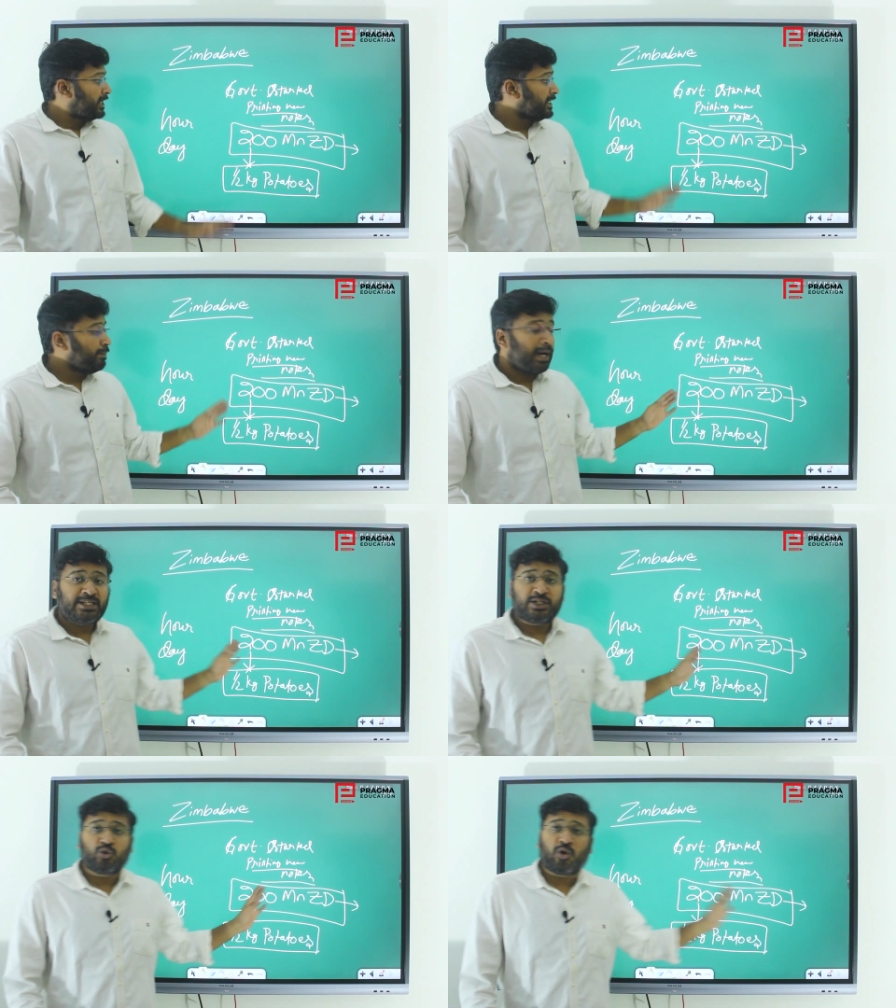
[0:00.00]

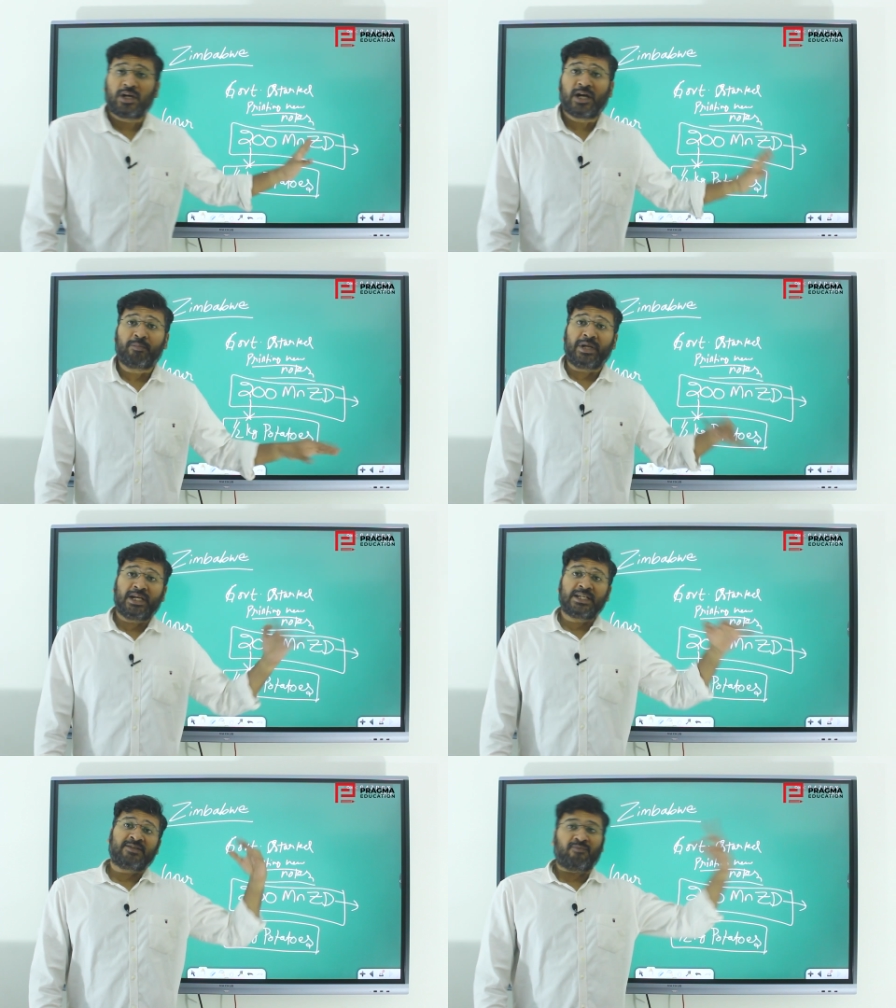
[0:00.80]
Imagine 200
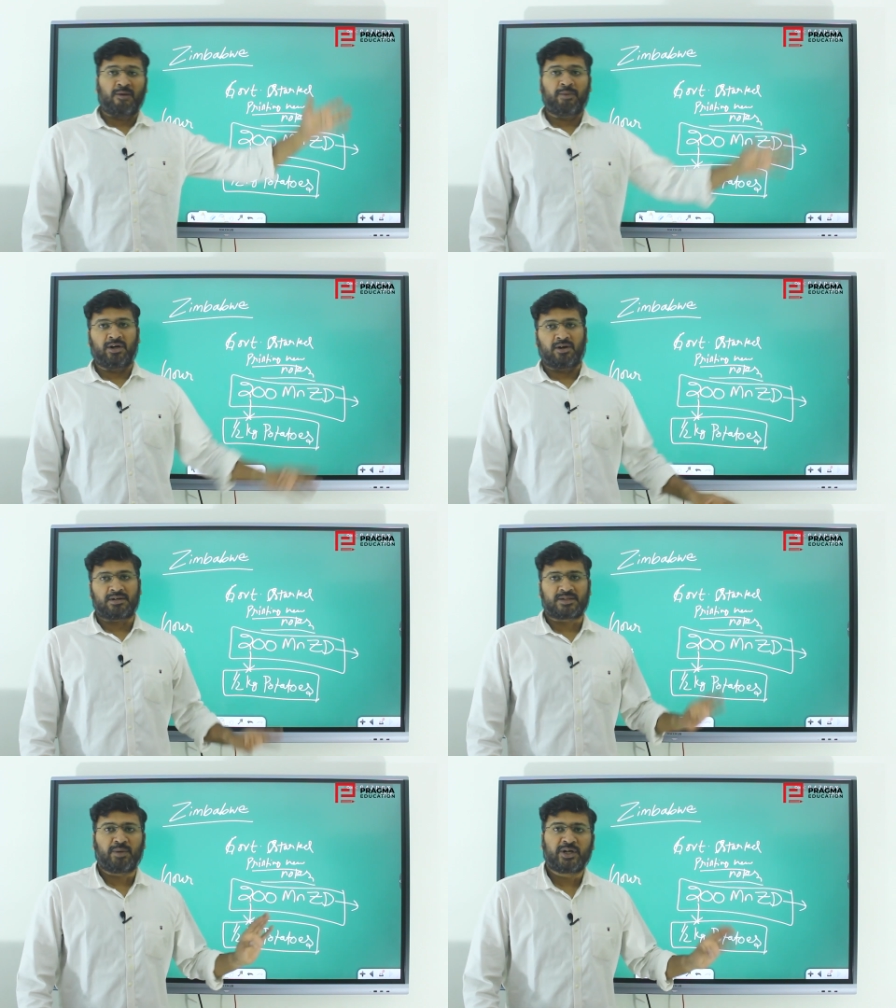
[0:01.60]
million Zimbabwean
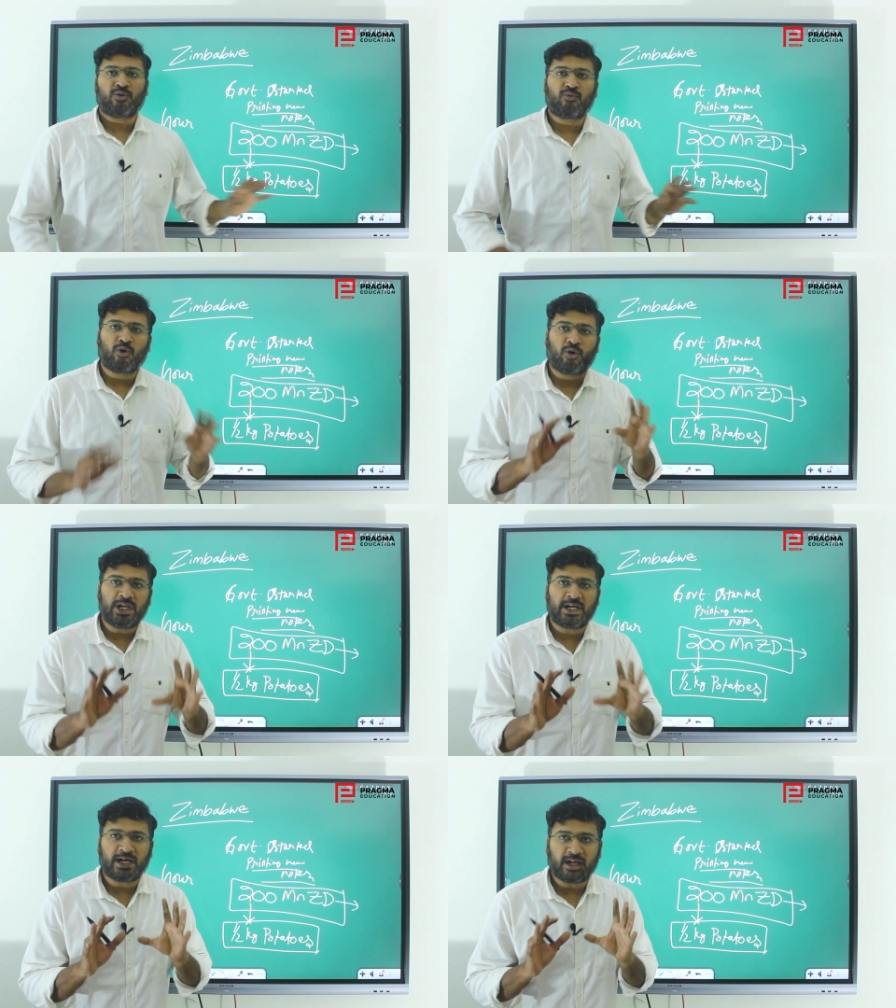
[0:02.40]
dollars, but you would
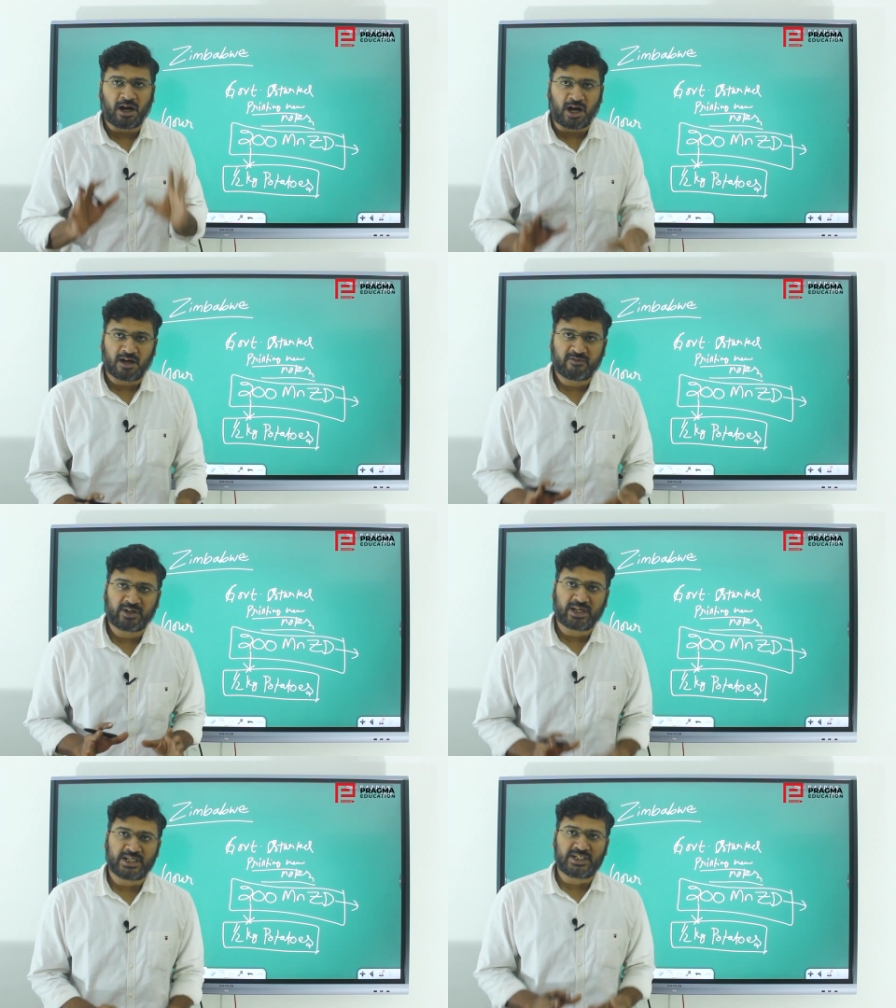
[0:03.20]
only get half a
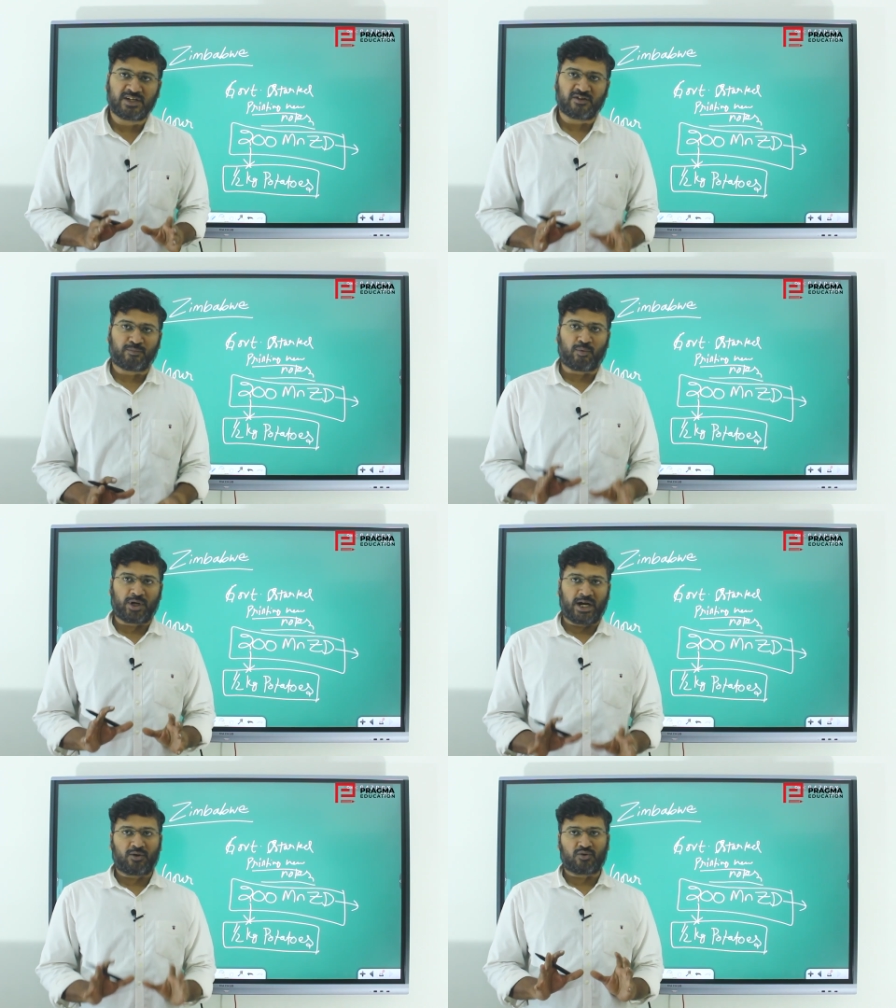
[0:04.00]
kg of
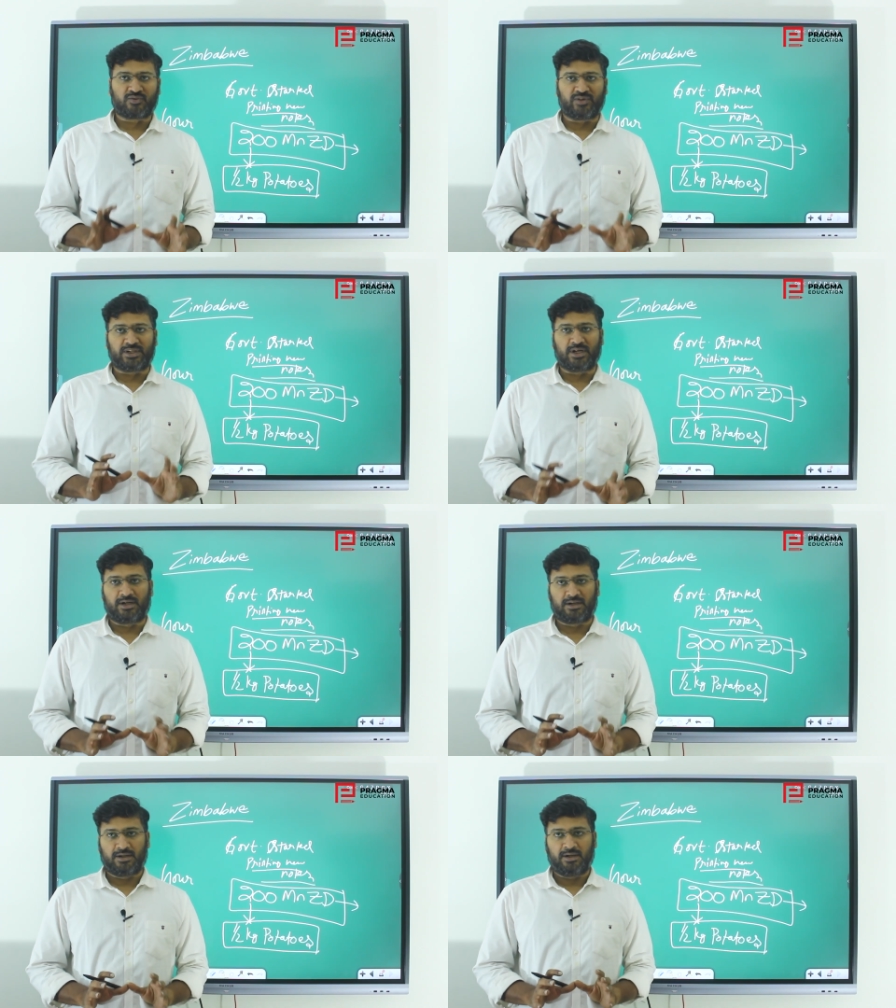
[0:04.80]
potatoes with
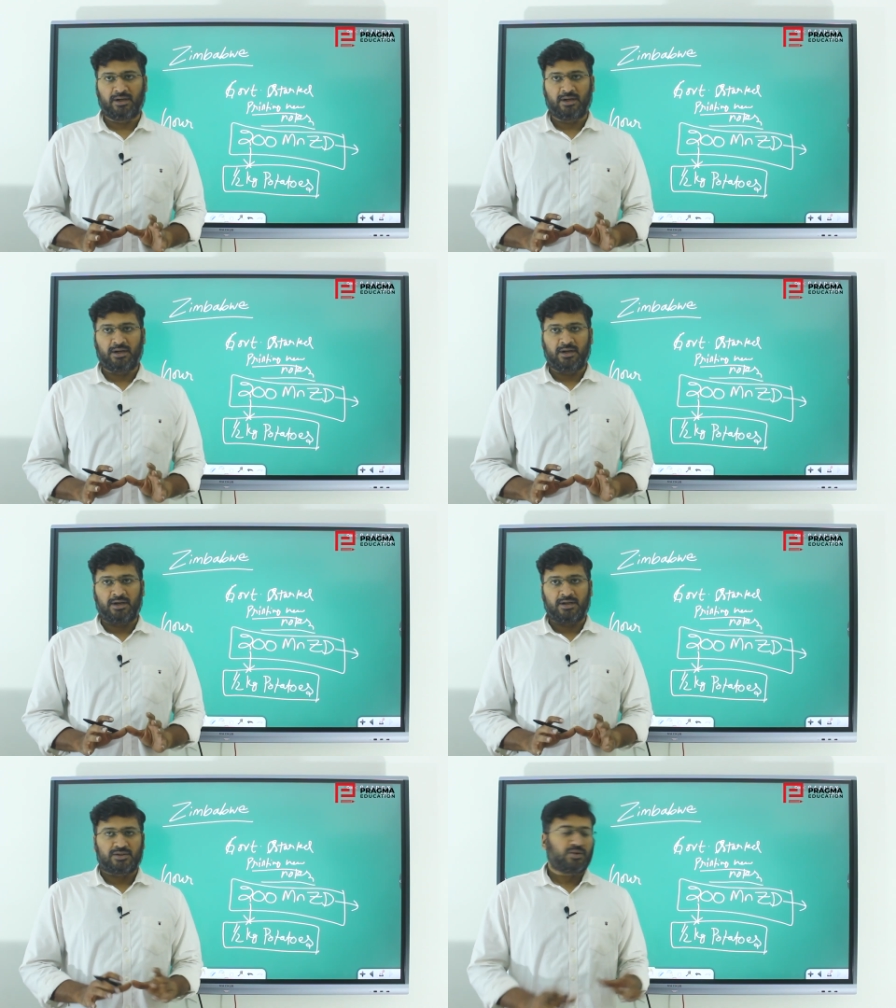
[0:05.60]
that.
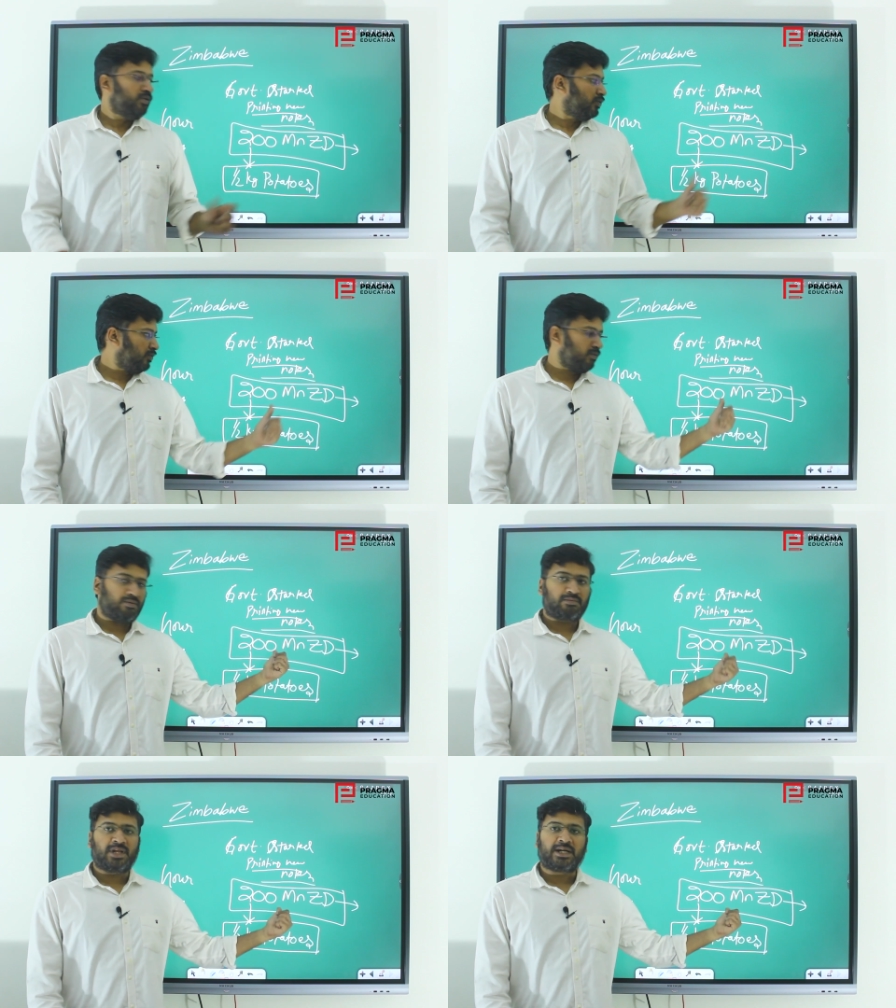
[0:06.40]
So
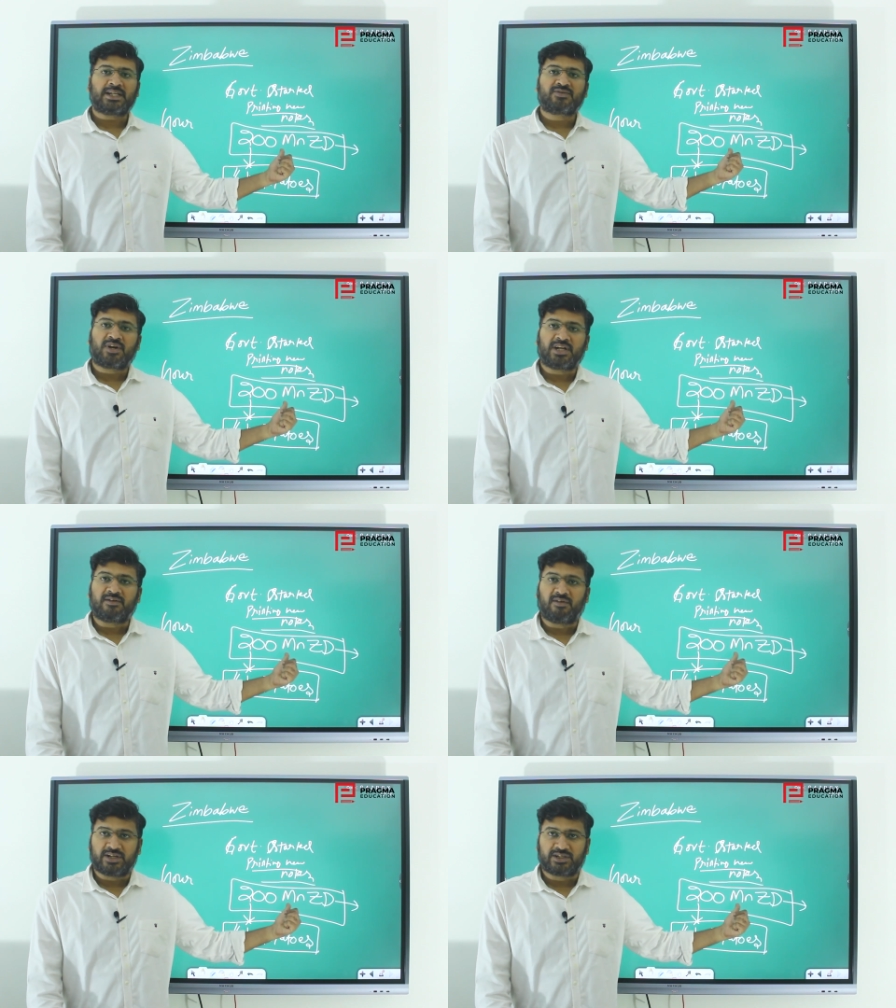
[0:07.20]
that is what
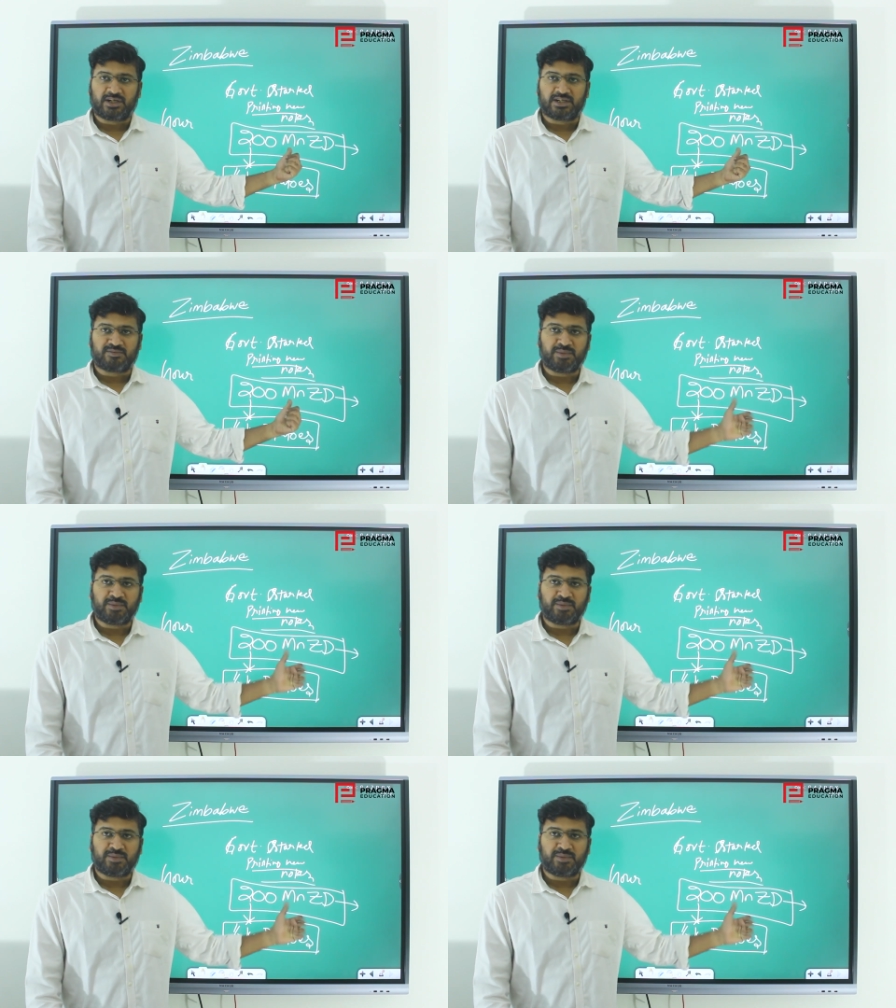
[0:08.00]
inflation is.